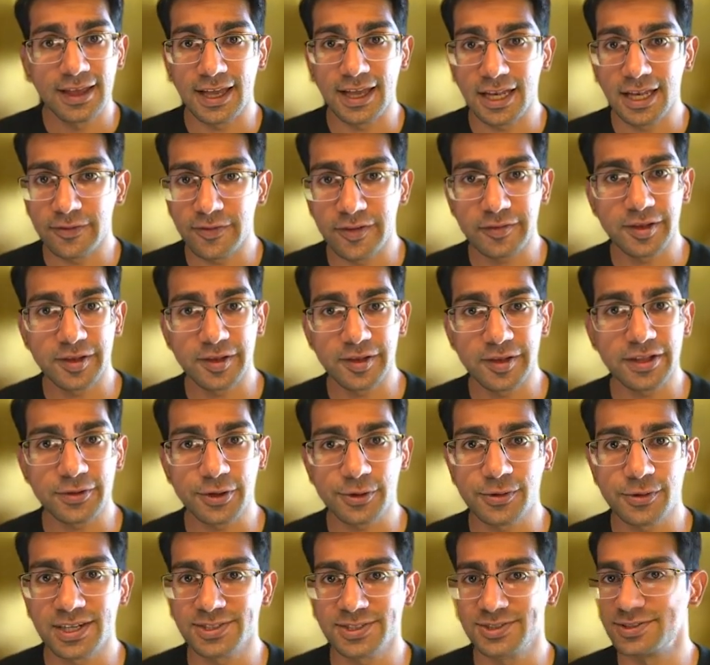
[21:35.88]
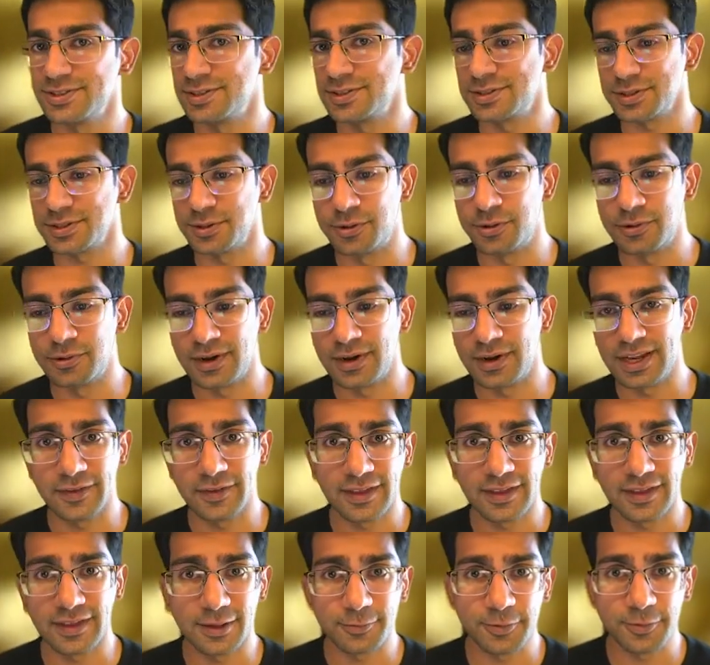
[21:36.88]
And if you have any other questions or
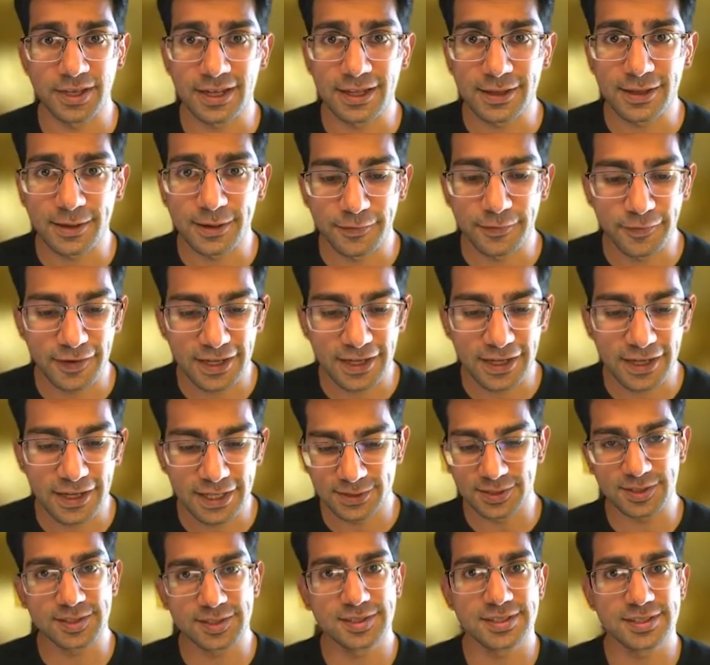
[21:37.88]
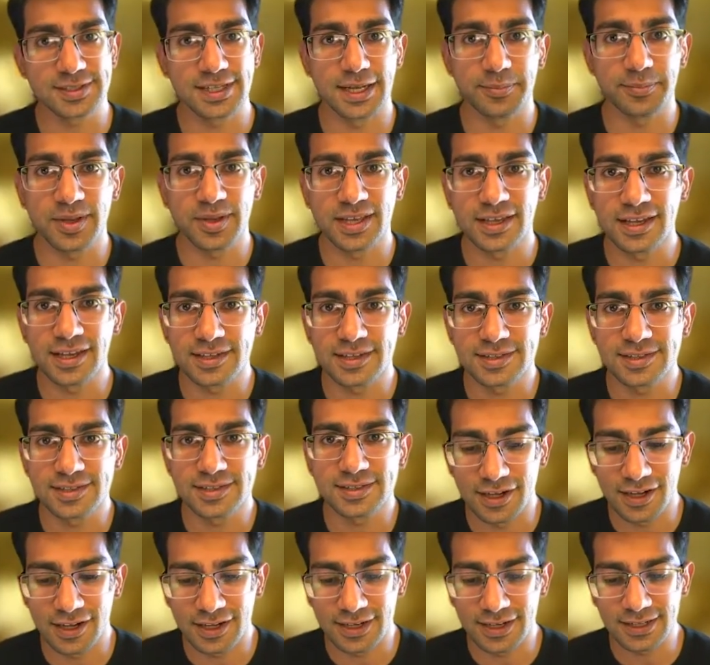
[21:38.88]
anything that we can clarify, just ping
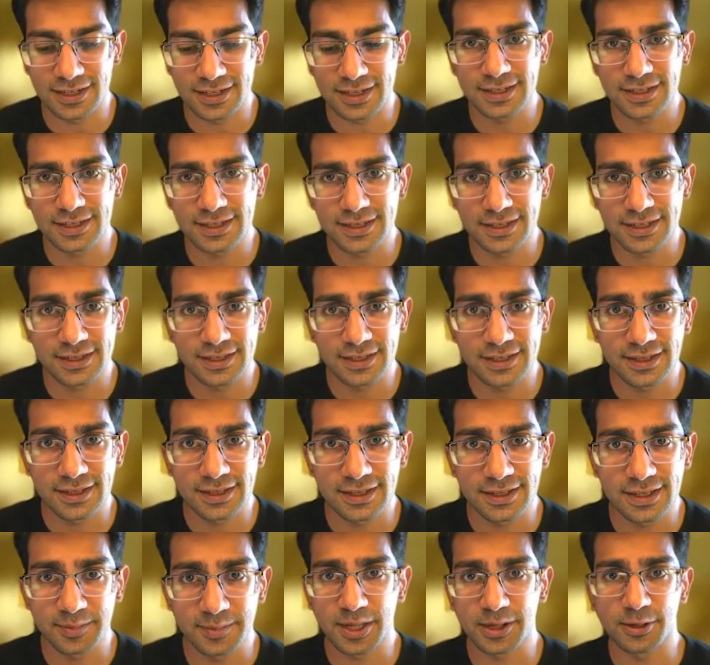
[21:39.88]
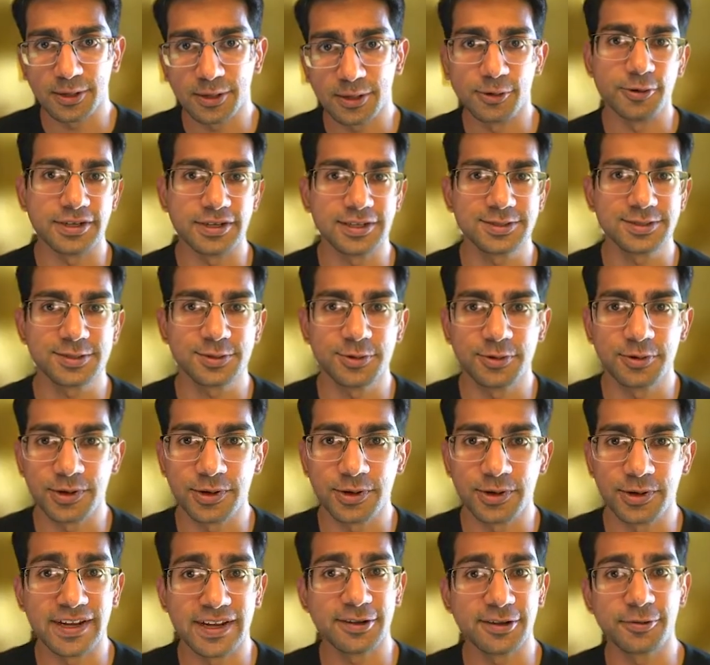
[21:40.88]
us on email or
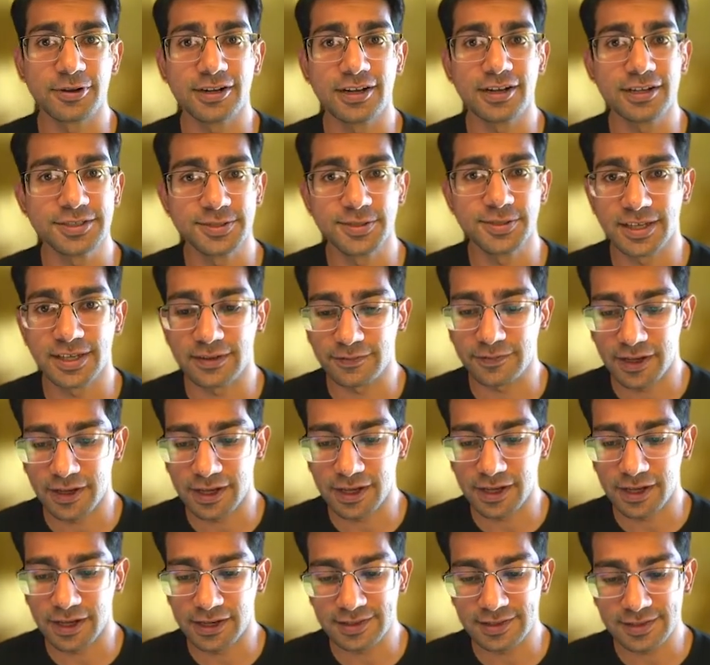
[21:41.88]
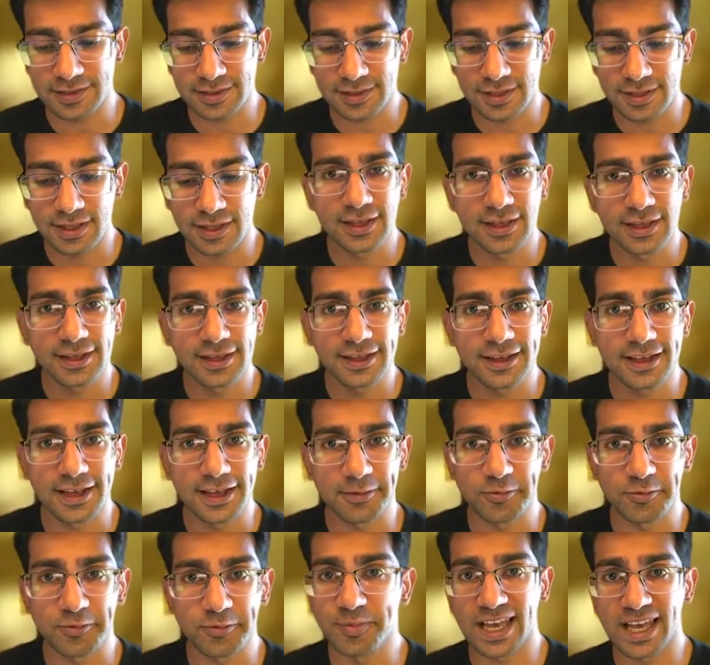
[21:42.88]
Discord or anywhere else you can find us, and
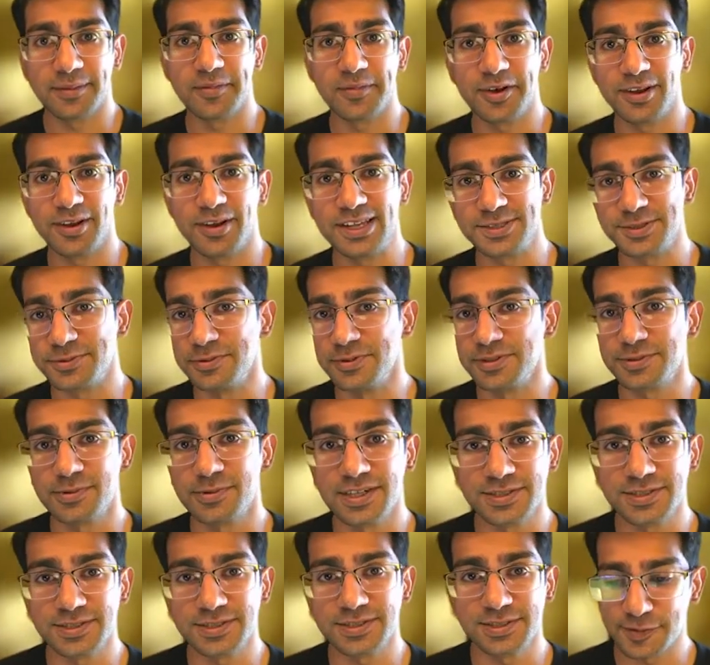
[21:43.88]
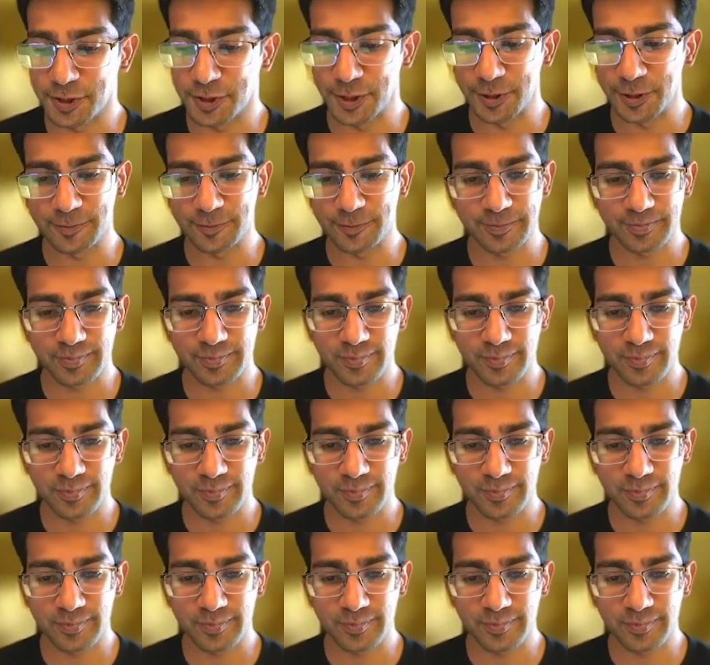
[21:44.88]
we'll be happy to answer those questions for you.